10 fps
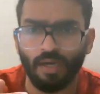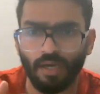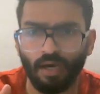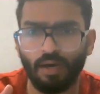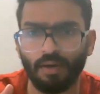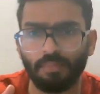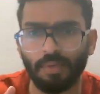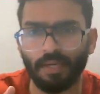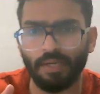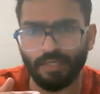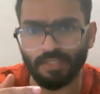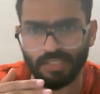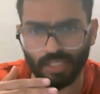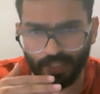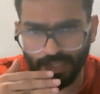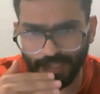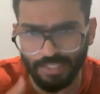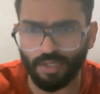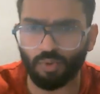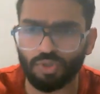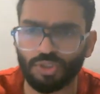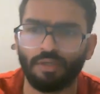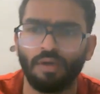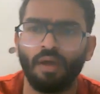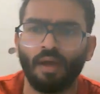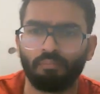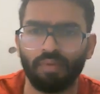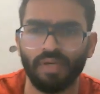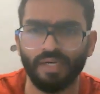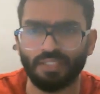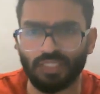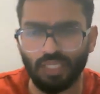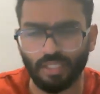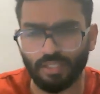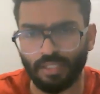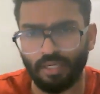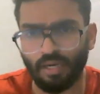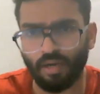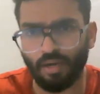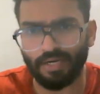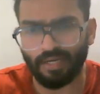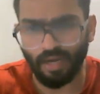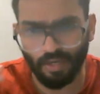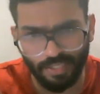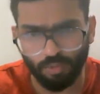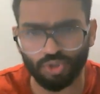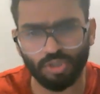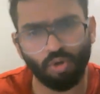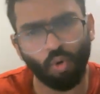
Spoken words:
in southern Indian Ocean, be it southern Atlantic Ocean.